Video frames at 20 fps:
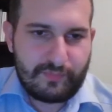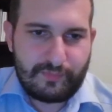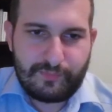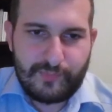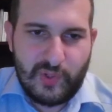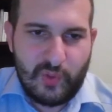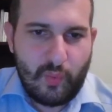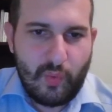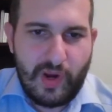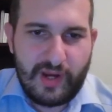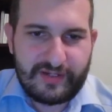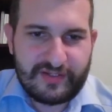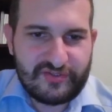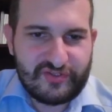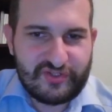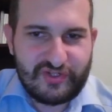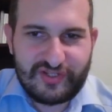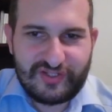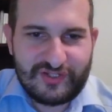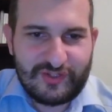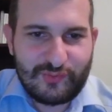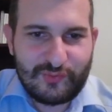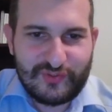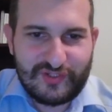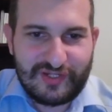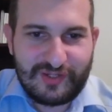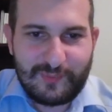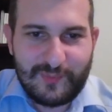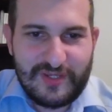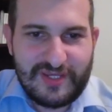white is just
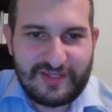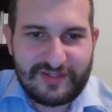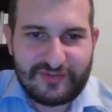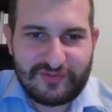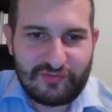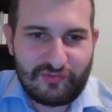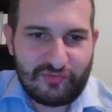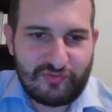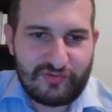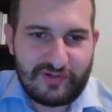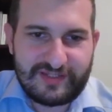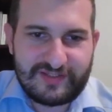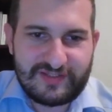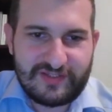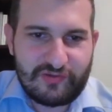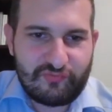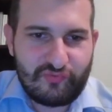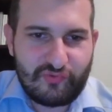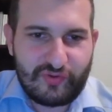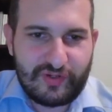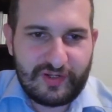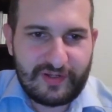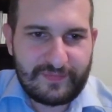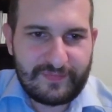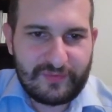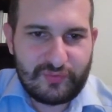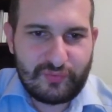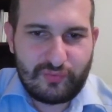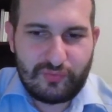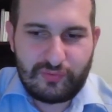losing a piece. So let's say rook
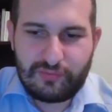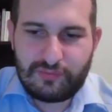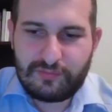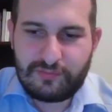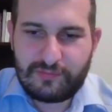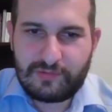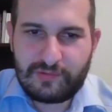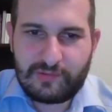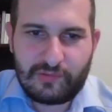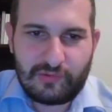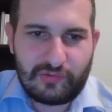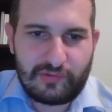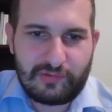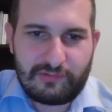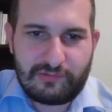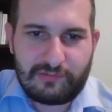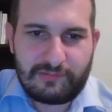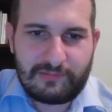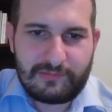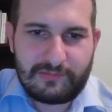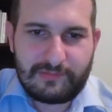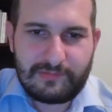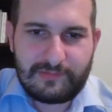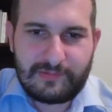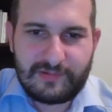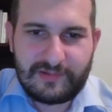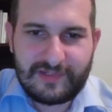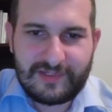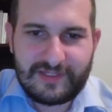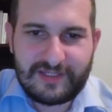f2 or
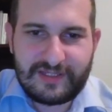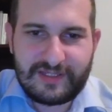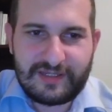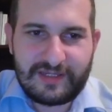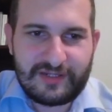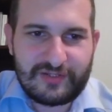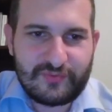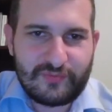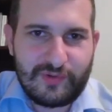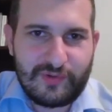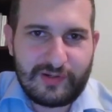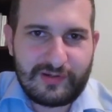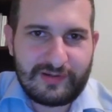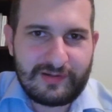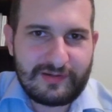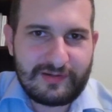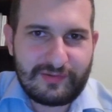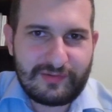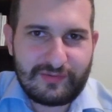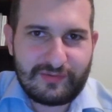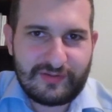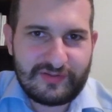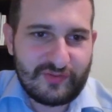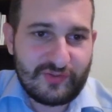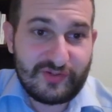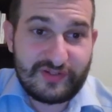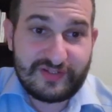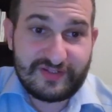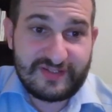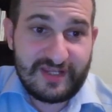king h1. It's
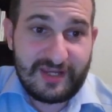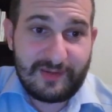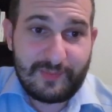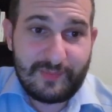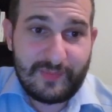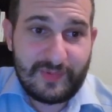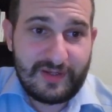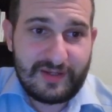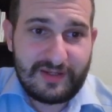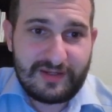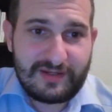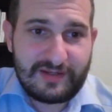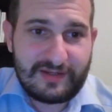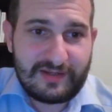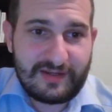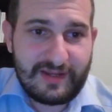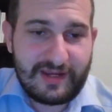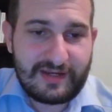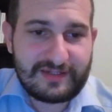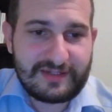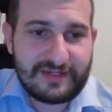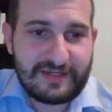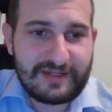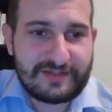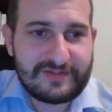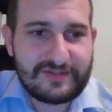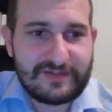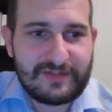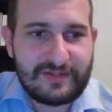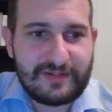all the same. Knight
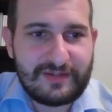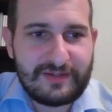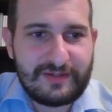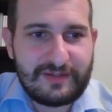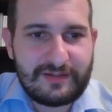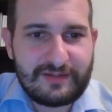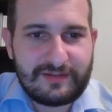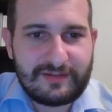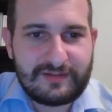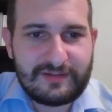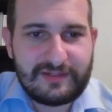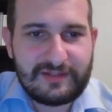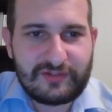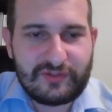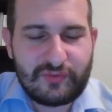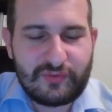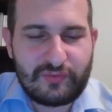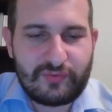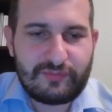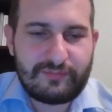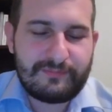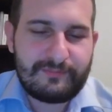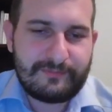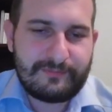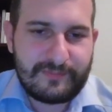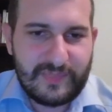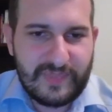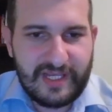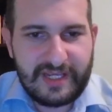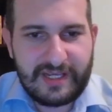takes d2
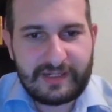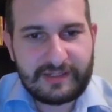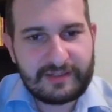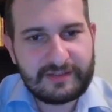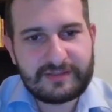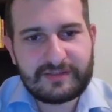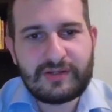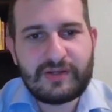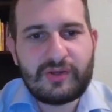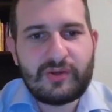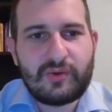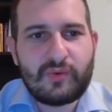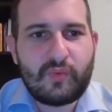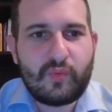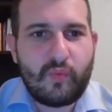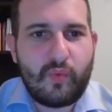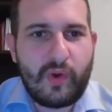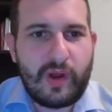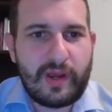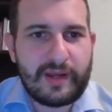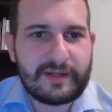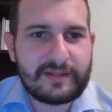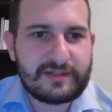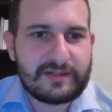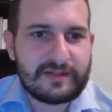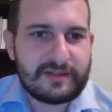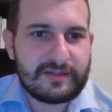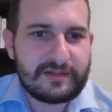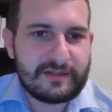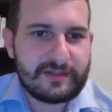and white
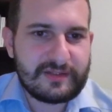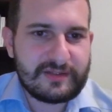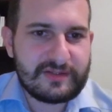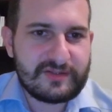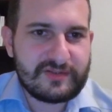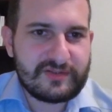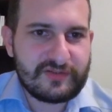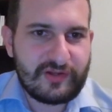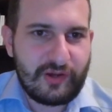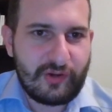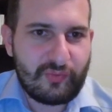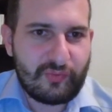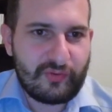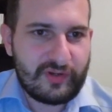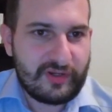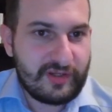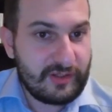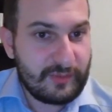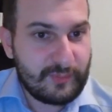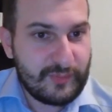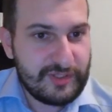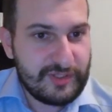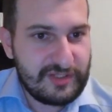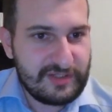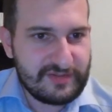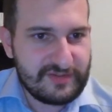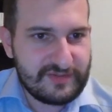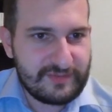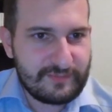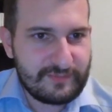is down a
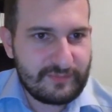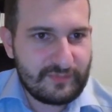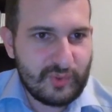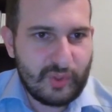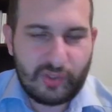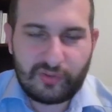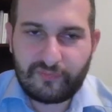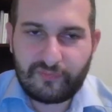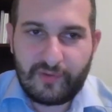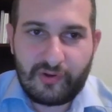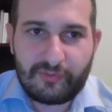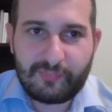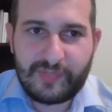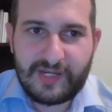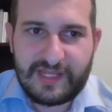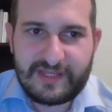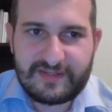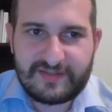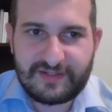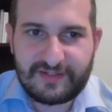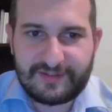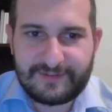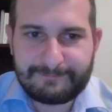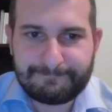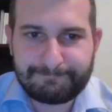piece. Not very pleasant.